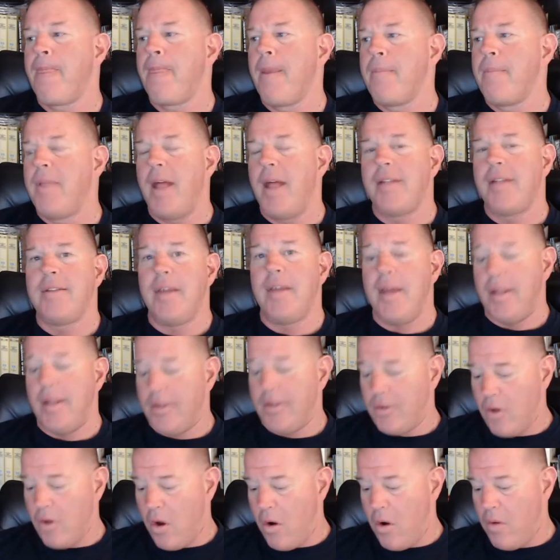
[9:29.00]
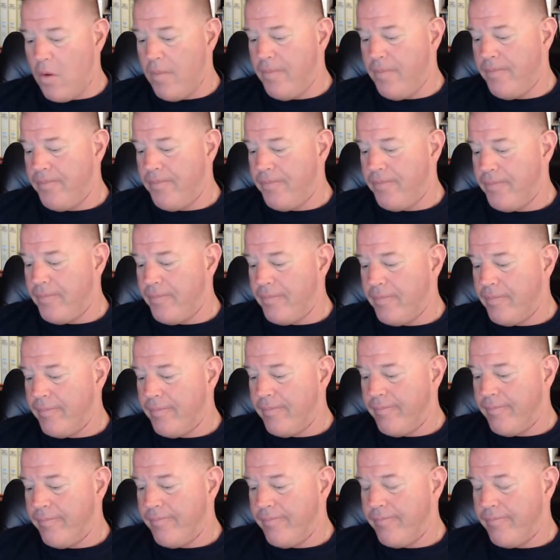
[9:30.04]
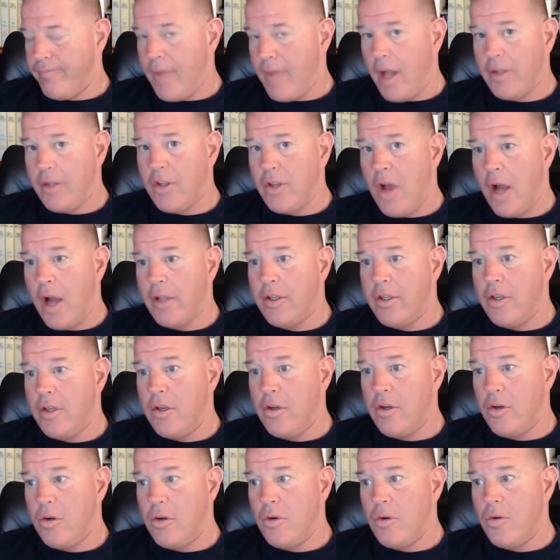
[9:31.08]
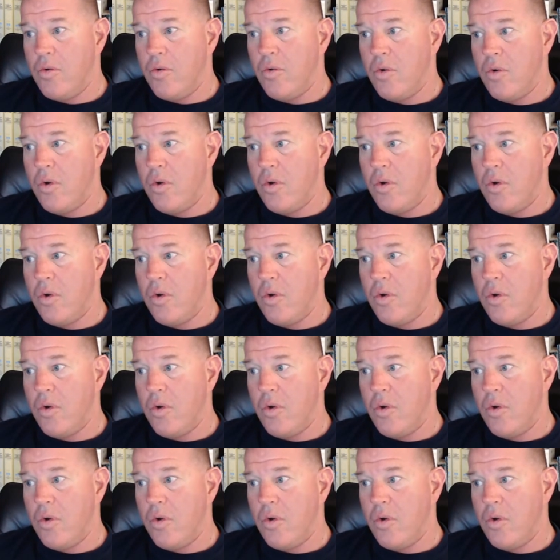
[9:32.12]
That's it. So I'll talk to you.